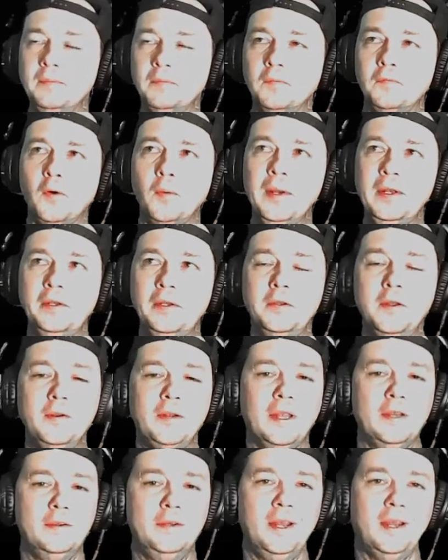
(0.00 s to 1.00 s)
Before we do, though,
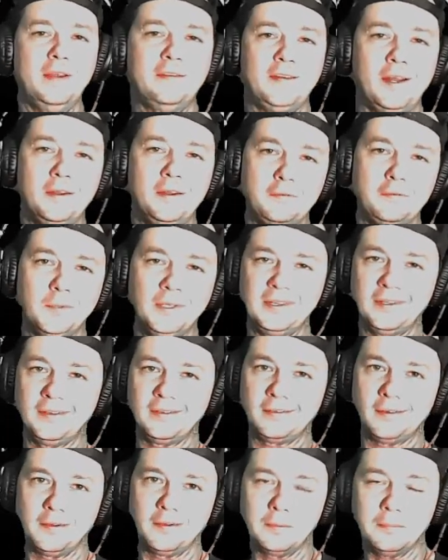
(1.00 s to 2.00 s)
can you guys tell us what this
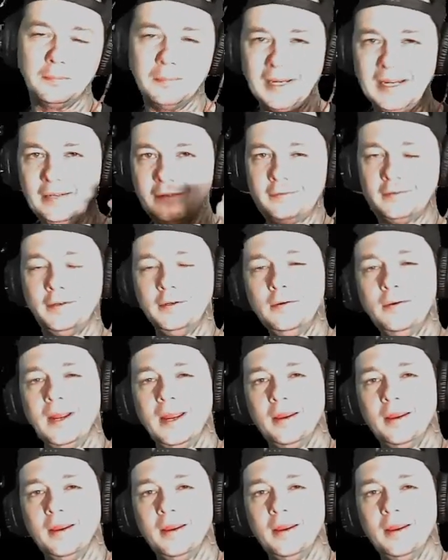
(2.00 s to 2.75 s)
song means to you